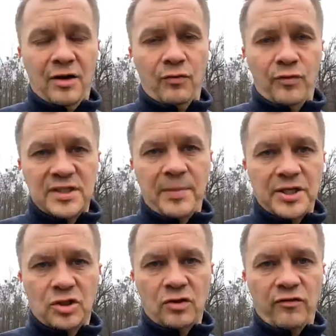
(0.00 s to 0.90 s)
with the
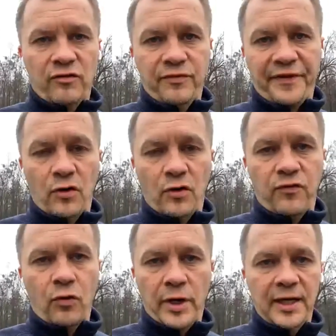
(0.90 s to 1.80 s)
budget of 3 or
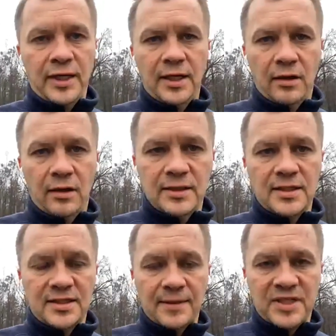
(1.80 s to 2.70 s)
4 a year.
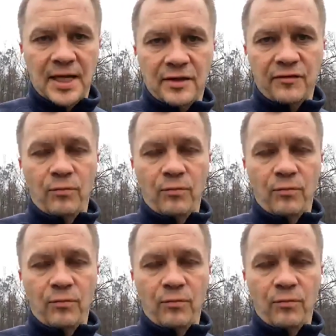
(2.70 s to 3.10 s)
This is substantive.